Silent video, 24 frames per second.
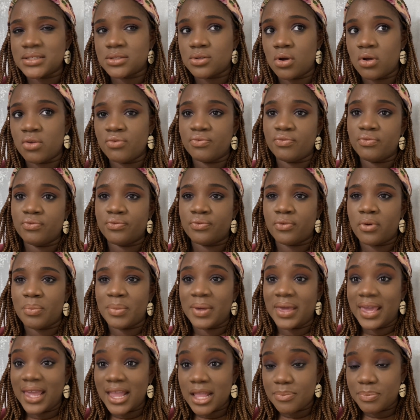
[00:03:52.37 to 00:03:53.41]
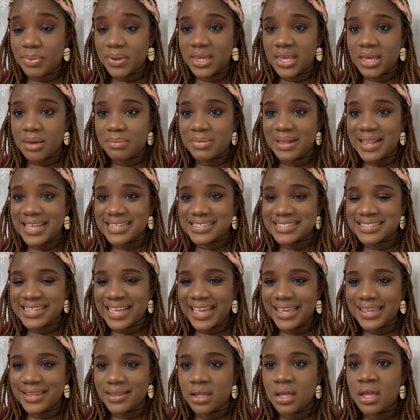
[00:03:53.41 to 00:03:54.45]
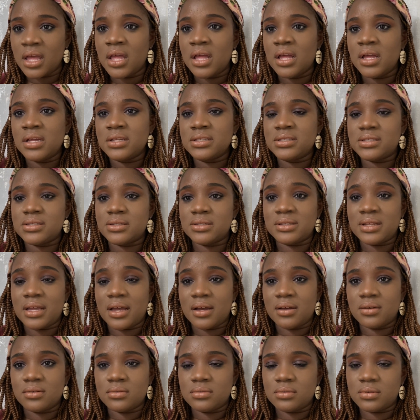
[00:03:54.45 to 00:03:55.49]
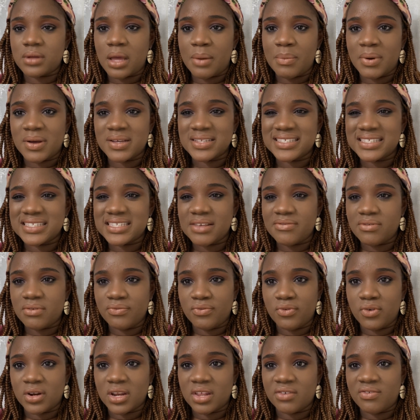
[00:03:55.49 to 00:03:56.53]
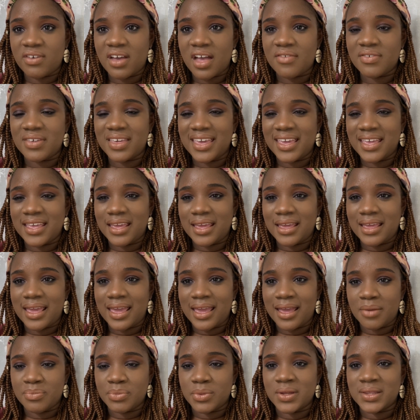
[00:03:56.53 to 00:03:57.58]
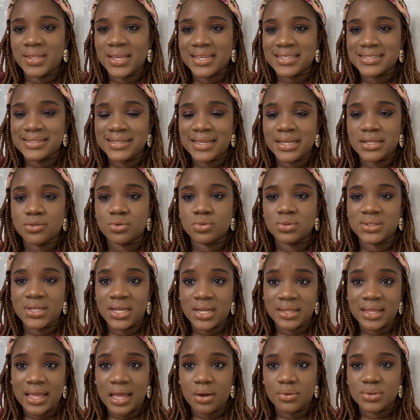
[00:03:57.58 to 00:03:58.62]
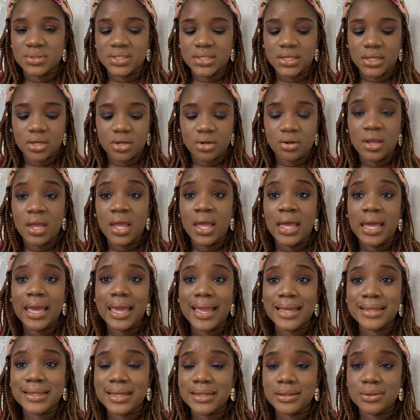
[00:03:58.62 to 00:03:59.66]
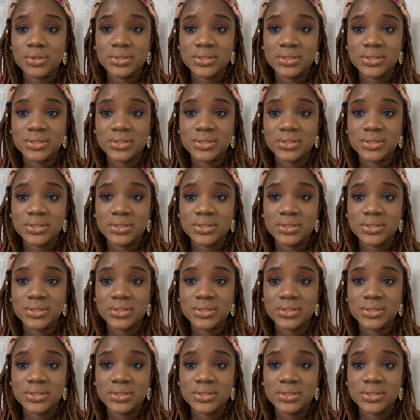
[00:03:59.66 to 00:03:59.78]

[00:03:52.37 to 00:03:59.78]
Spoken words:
on from 8 p.m. last night to now about 7:45 a.m. the next day. So 10 hours here, and it looks